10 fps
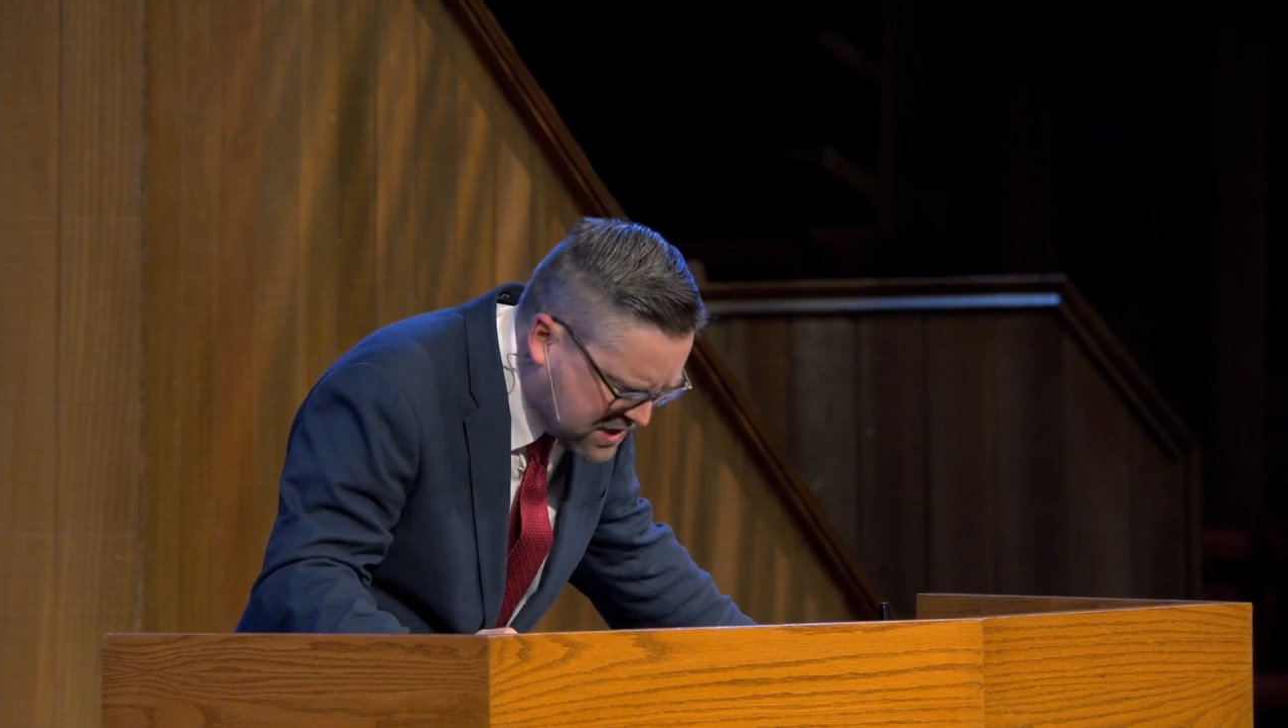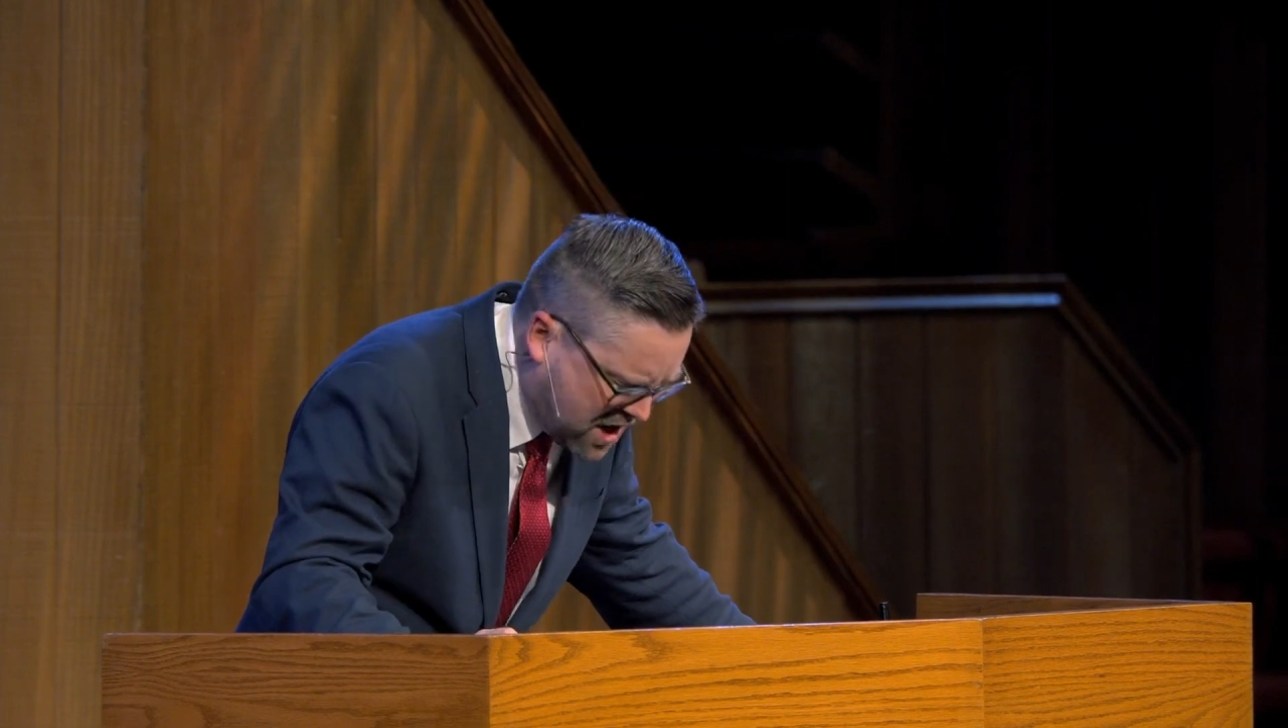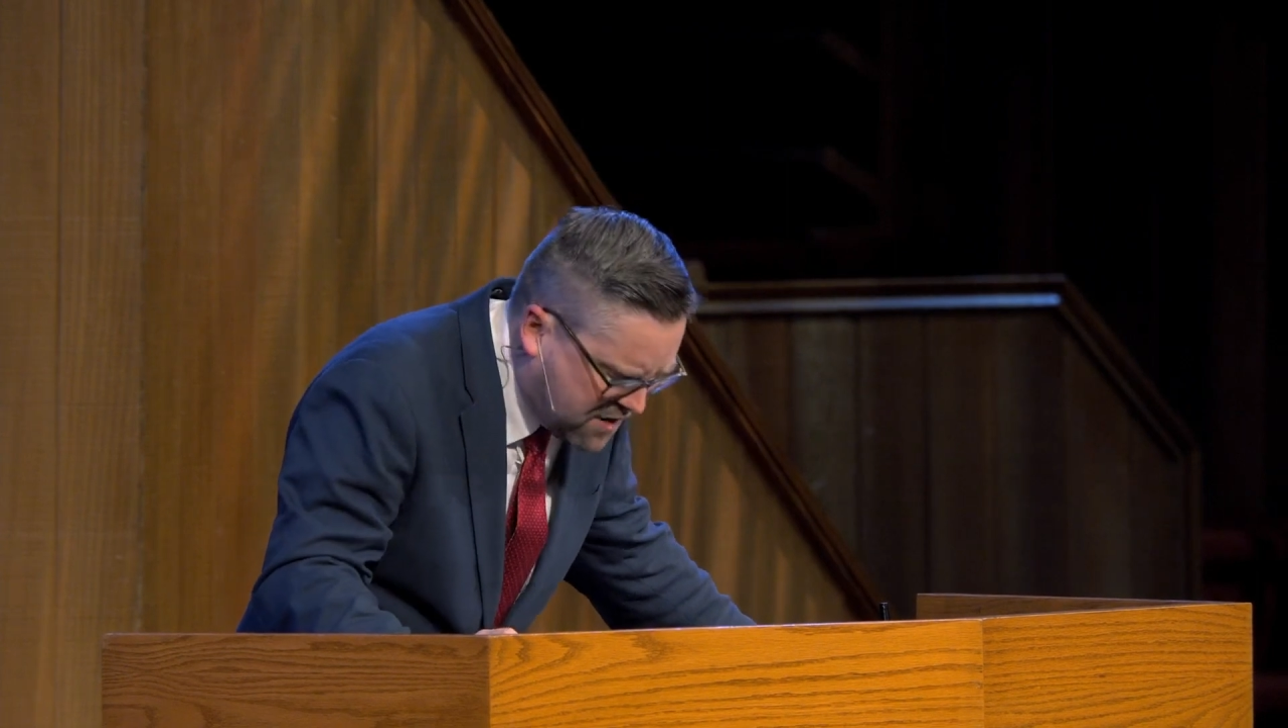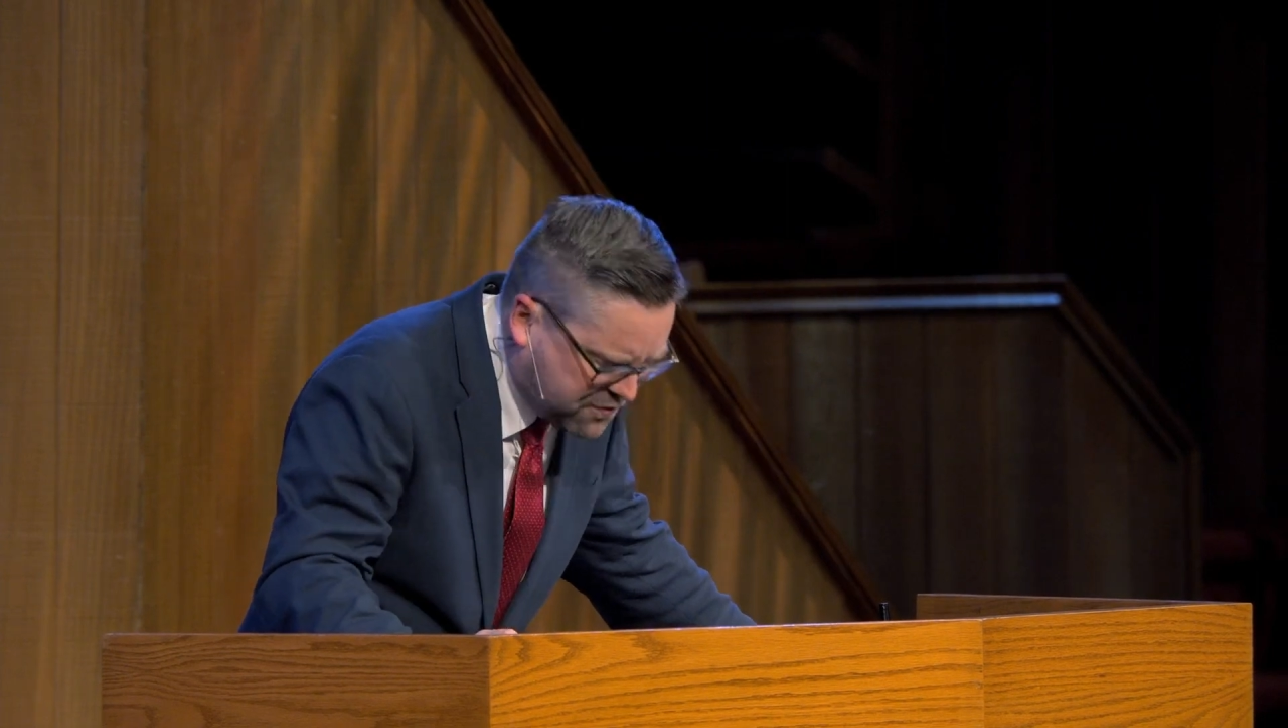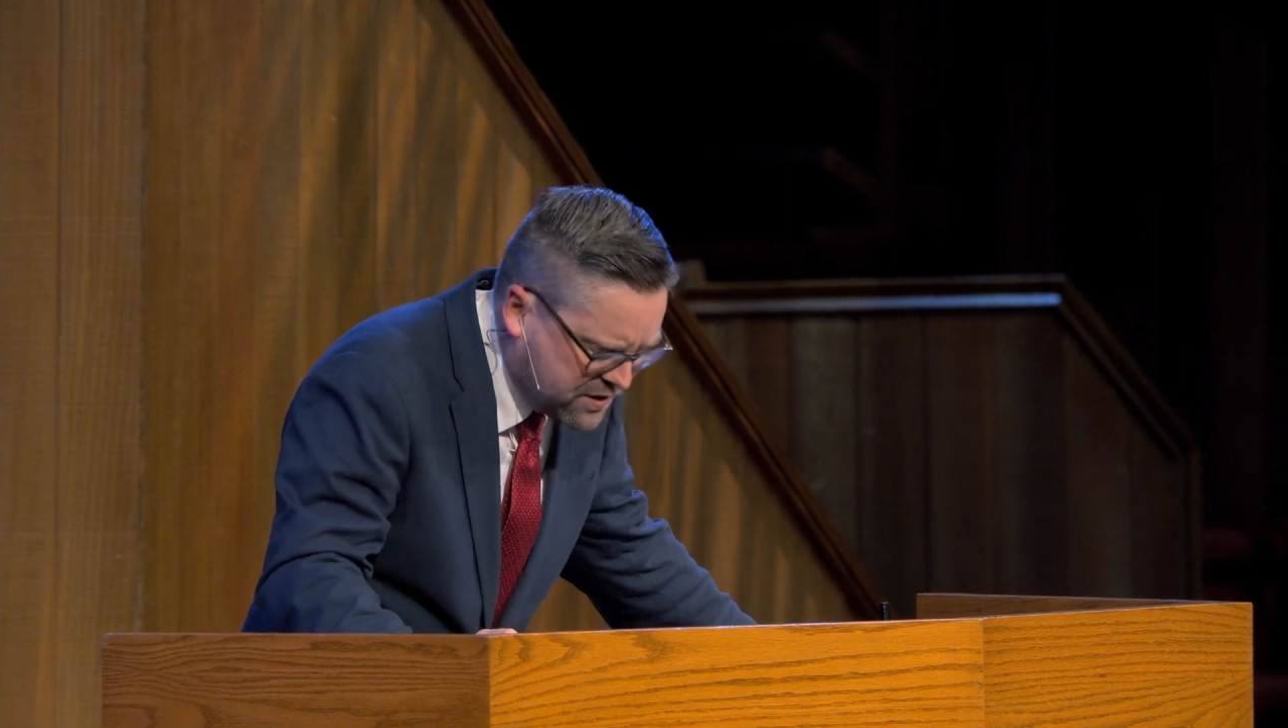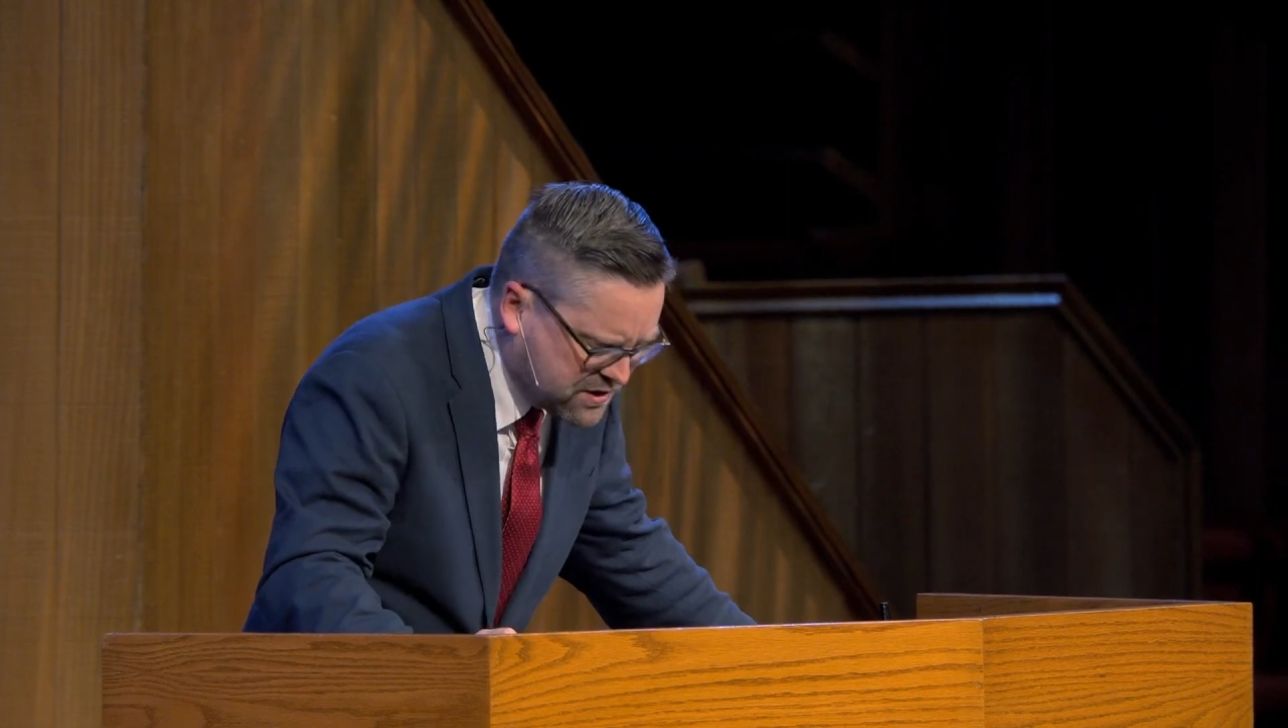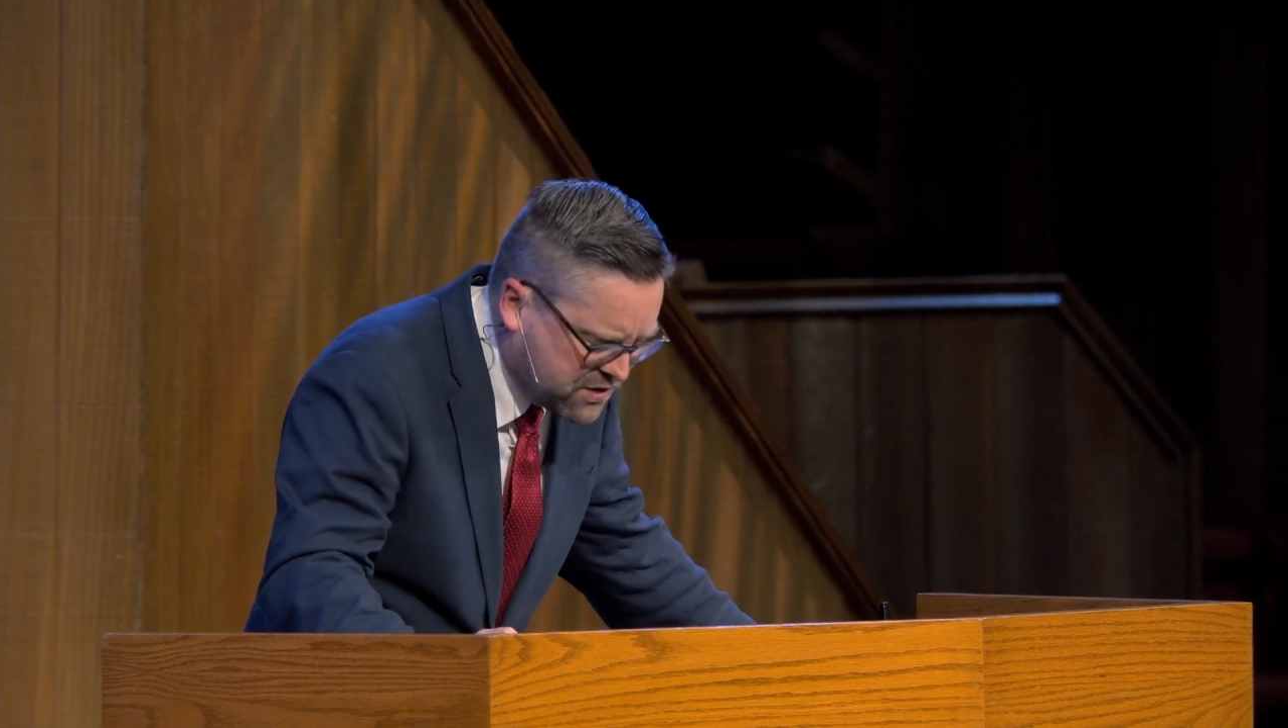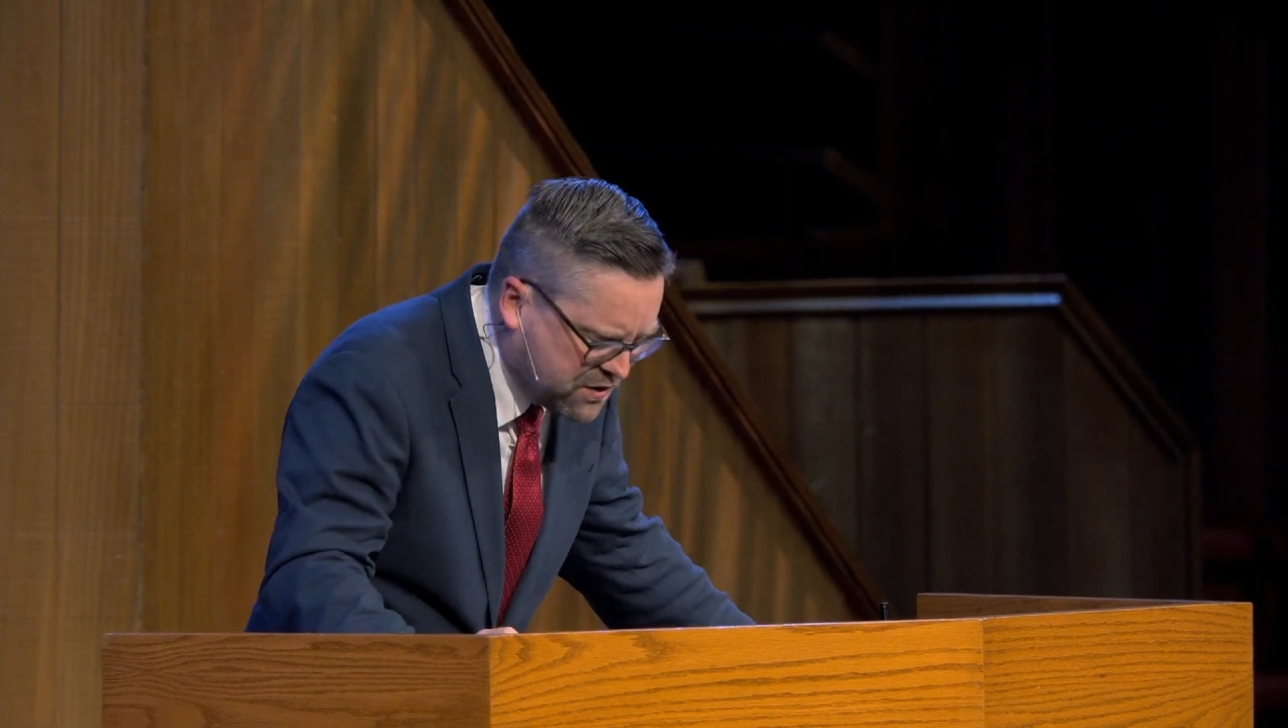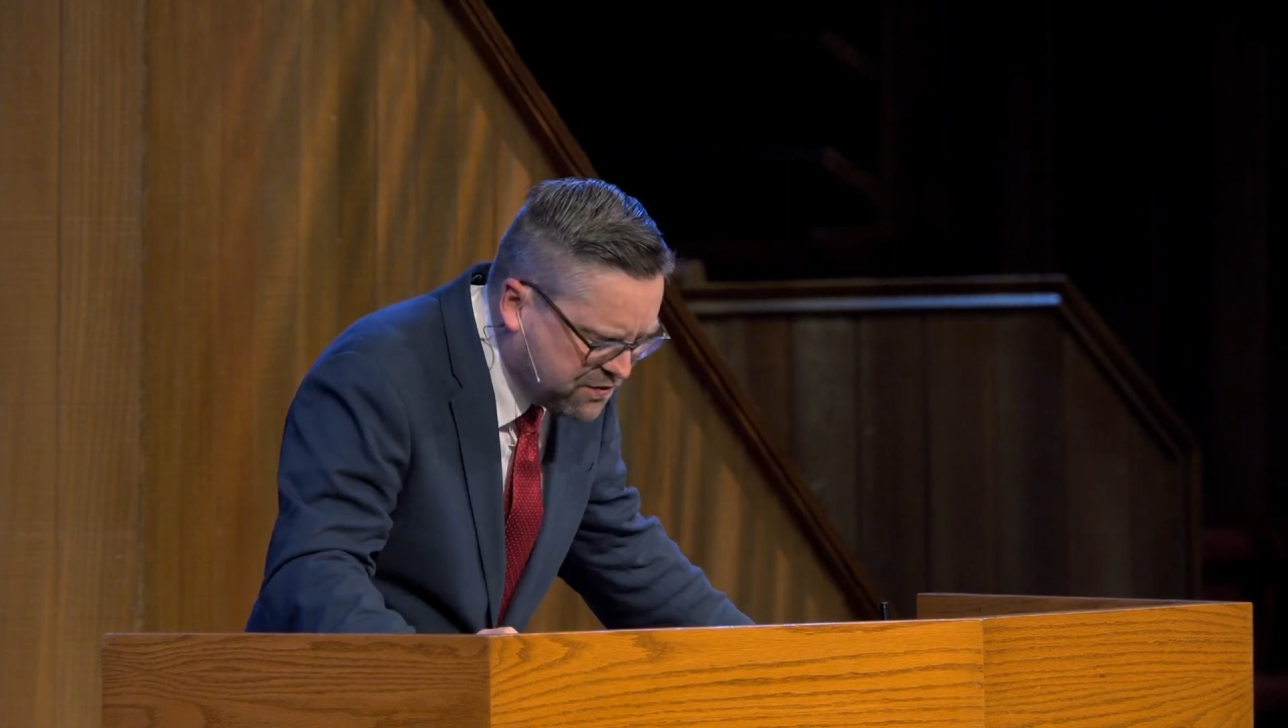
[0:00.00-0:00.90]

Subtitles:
offerings of your